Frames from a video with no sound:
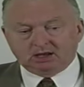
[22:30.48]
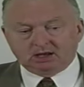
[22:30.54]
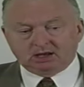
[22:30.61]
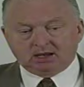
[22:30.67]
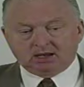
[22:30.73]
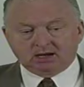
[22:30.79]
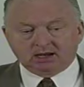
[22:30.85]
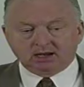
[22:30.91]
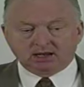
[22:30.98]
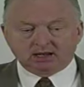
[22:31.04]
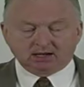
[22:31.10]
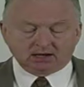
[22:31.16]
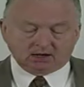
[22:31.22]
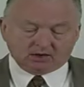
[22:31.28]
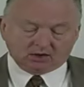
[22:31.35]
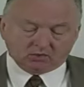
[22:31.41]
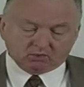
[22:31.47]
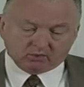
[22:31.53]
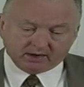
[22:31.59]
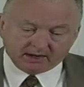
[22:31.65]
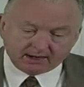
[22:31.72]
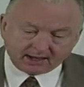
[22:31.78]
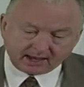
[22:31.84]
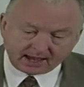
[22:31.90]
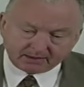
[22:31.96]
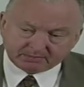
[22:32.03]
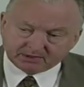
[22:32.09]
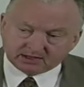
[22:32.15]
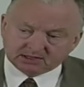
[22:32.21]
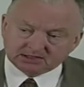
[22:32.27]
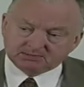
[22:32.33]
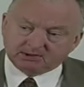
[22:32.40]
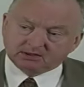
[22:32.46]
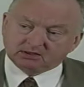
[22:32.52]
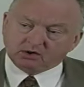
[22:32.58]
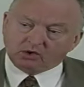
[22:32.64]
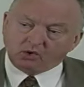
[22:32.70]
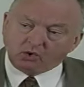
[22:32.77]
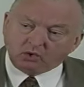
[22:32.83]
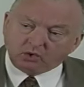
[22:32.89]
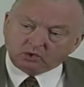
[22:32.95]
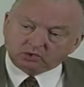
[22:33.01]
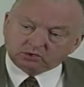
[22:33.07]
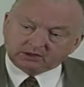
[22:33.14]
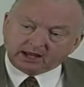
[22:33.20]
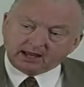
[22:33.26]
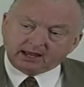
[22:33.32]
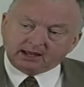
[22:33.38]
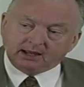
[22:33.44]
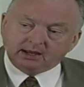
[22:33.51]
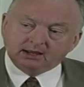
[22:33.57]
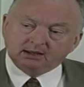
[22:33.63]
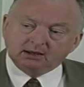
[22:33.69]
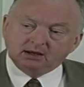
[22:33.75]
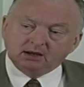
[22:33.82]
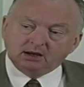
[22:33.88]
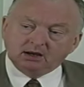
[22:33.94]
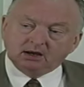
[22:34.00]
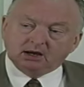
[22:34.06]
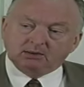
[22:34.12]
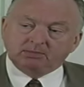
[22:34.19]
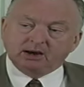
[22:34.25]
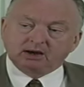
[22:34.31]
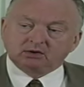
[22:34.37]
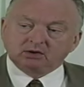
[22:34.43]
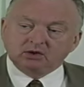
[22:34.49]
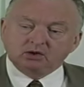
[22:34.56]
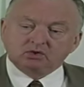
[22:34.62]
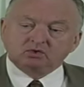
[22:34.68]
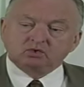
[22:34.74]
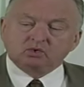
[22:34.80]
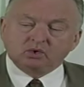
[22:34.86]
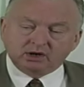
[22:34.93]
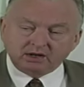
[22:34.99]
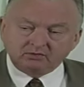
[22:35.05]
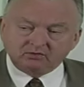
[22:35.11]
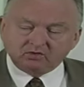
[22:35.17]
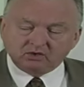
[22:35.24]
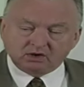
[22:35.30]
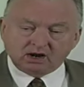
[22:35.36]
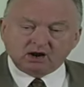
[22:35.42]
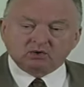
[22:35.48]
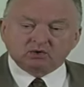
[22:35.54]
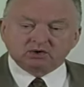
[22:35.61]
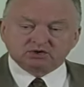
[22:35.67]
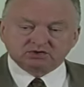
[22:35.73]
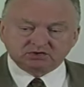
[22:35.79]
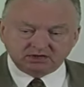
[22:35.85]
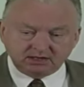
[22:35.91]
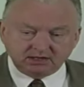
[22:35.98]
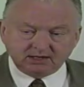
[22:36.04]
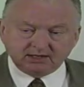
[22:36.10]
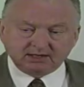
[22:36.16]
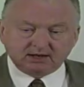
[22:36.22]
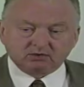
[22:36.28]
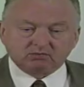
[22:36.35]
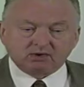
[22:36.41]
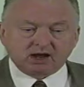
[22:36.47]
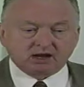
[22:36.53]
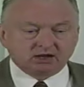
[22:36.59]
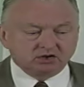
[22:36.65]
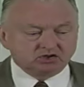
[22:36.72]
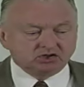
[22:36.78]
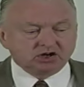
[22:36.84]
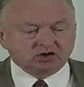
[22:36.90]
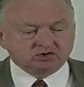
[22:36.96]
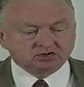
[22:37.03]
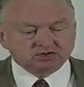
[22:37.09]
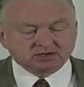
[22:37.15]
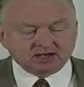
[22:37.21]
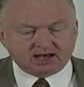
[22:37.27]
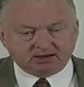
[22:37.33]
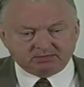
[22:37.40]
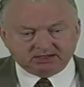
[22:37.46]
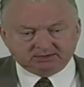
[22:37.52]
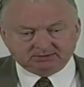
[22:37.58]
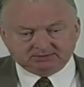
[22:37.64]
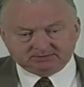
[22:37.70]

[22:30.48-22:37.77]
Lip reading: And when it happened, I spent the whole day, about 24 hours, sitting in that rocking chair sobbing.